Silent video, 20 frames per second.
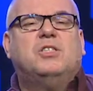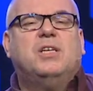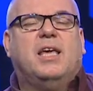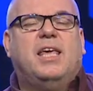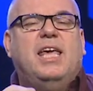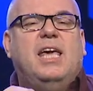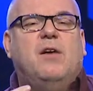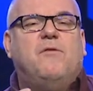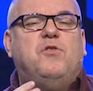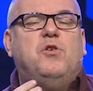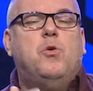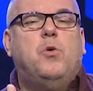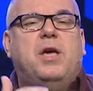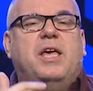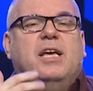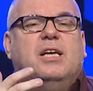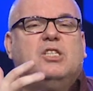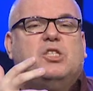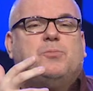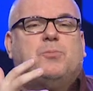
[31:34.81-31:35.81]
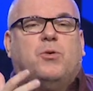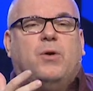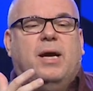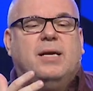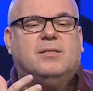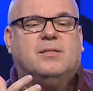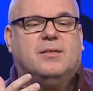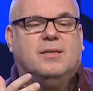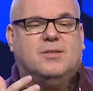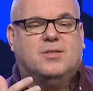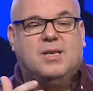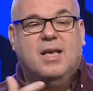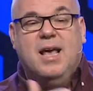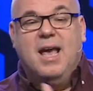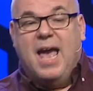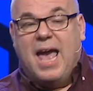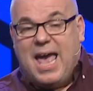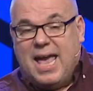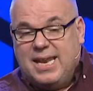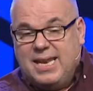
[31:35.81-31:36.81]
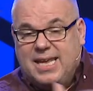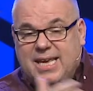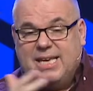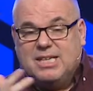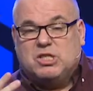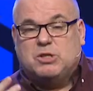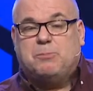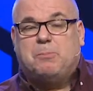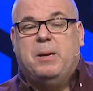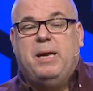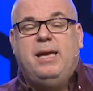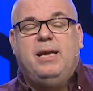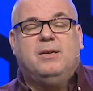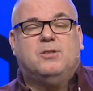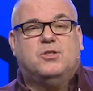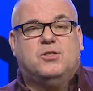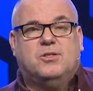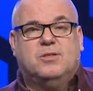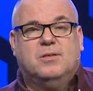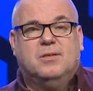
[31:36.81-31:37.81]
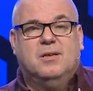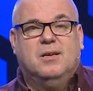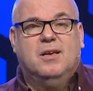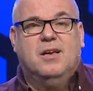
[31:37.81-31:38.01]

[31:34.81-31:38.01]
to give you His presence and His peace.